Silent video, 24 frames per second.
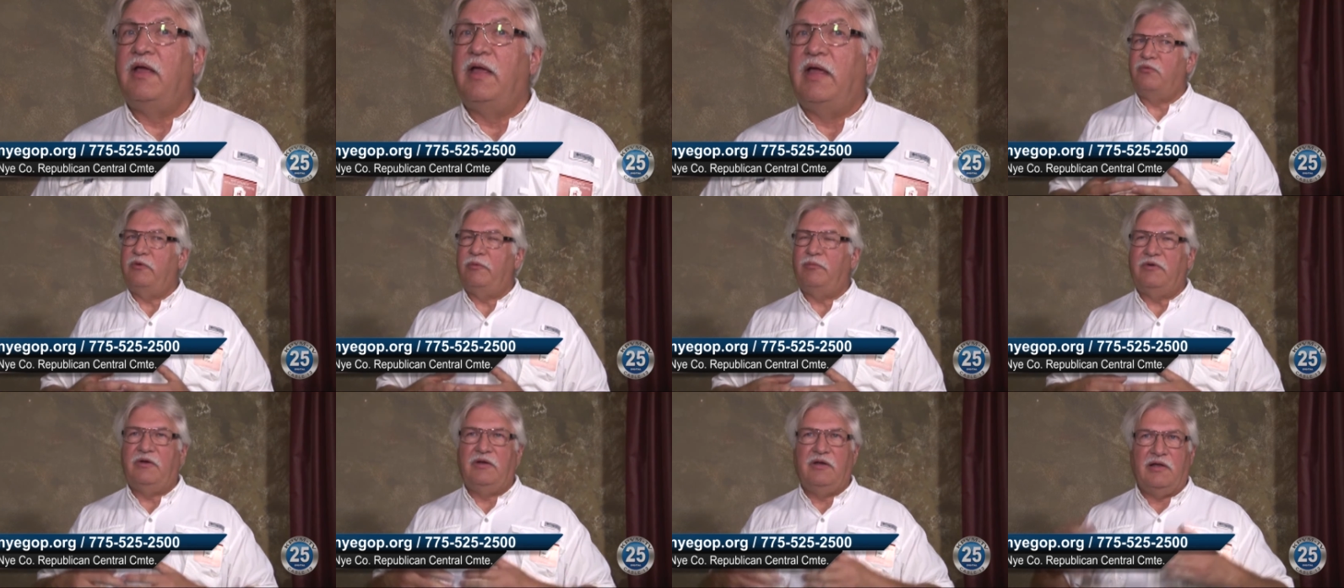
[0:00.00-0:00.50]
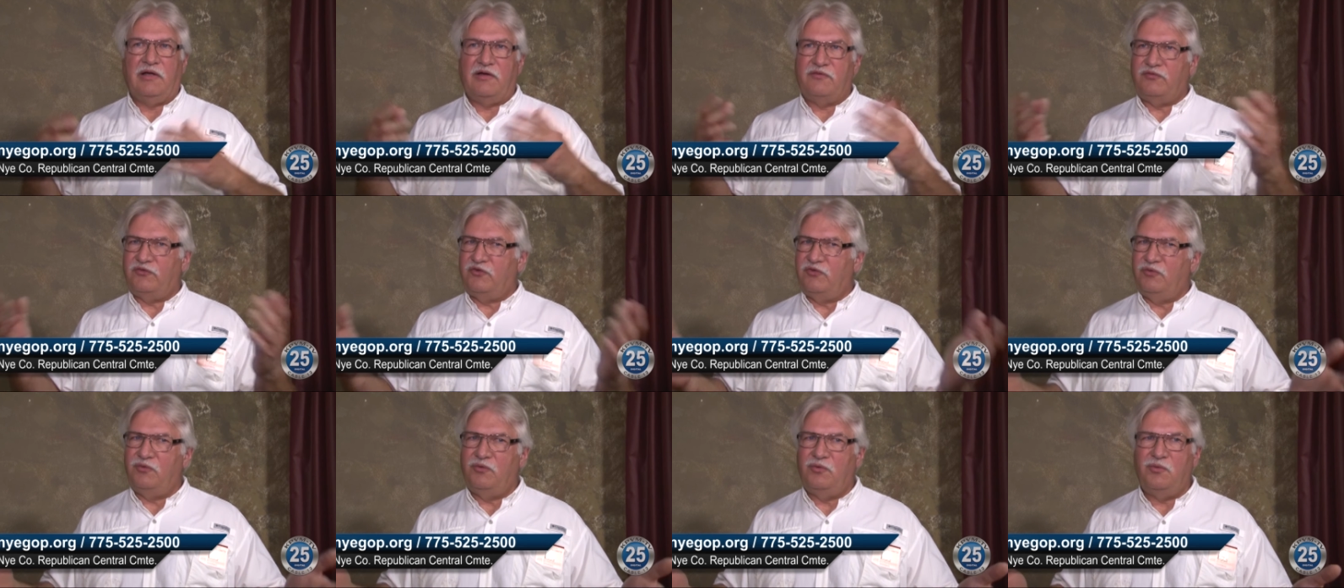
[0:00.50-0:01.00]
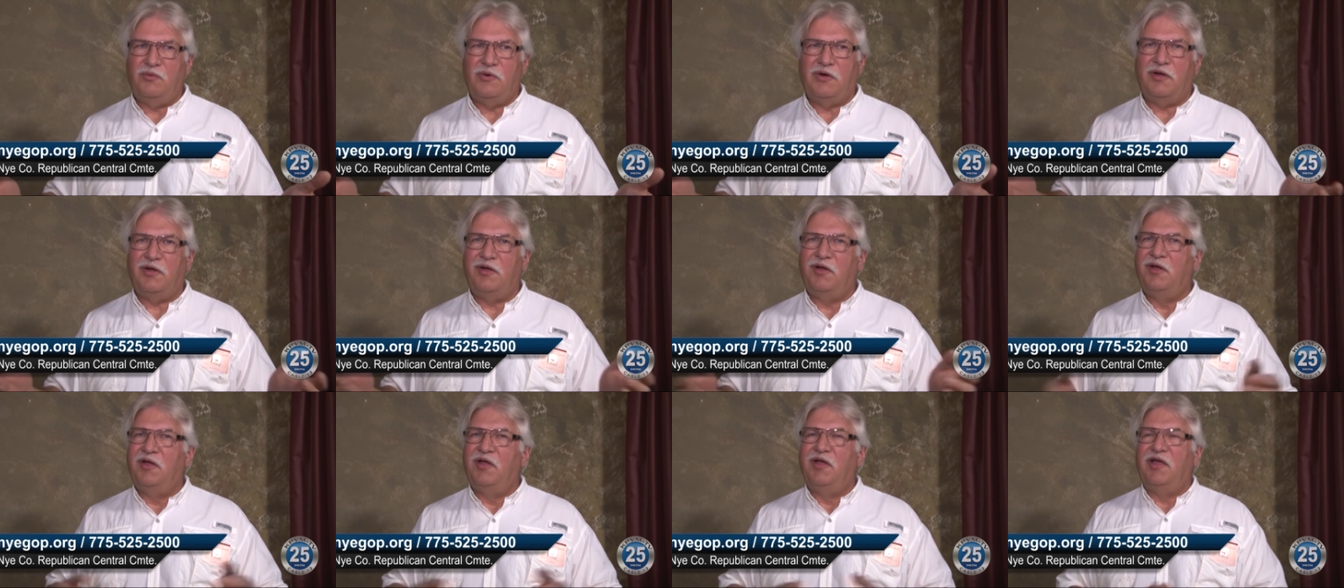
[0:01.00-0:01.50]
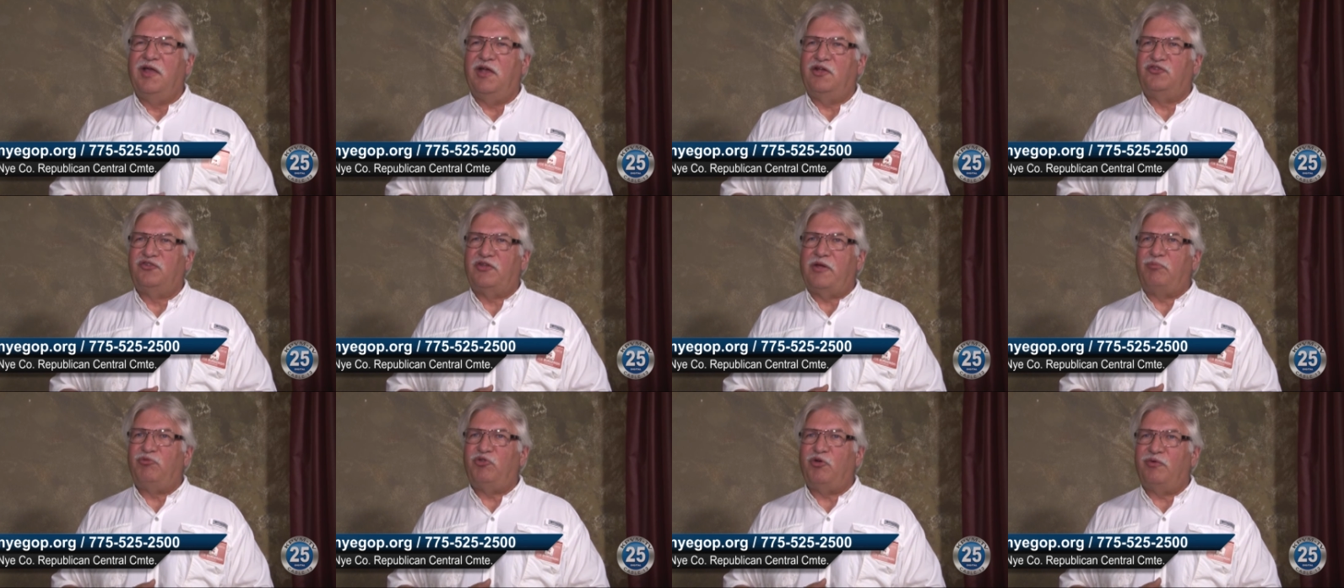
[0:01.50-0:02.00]
We would love to uh,
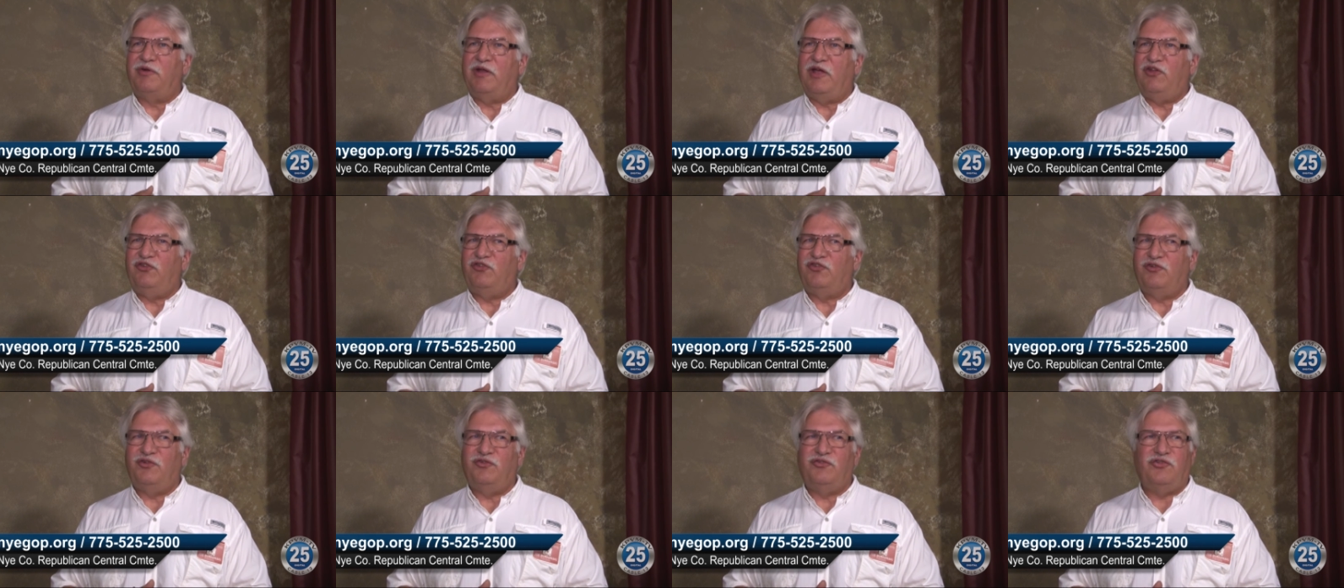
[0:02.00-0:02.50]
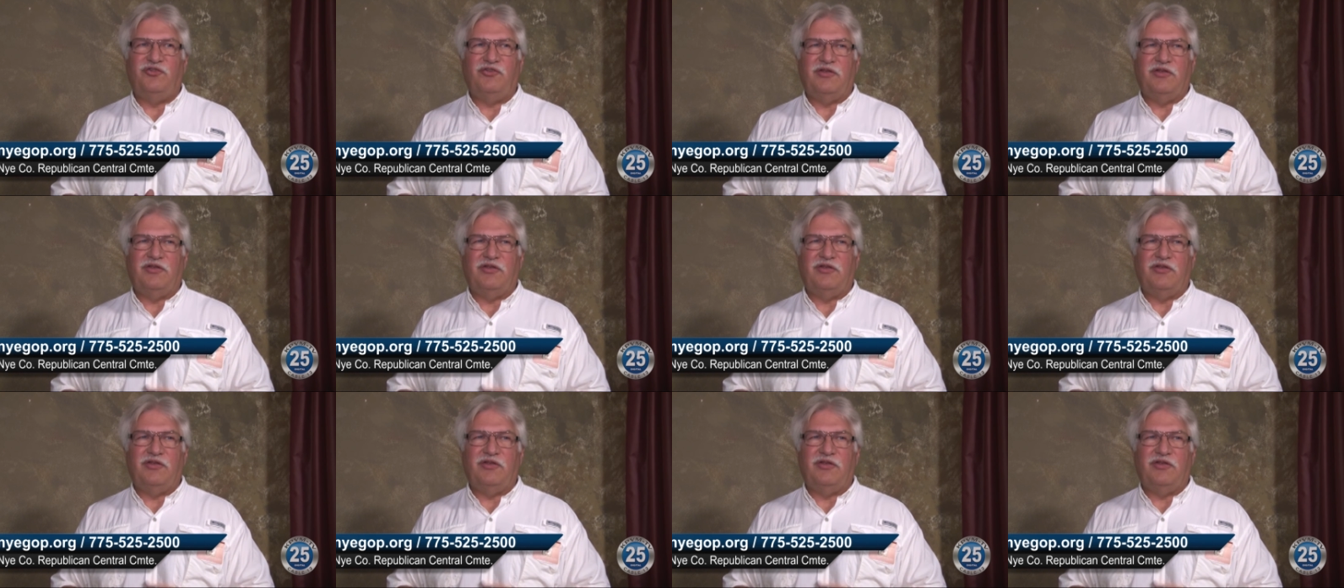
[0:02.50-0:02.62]
accept donations.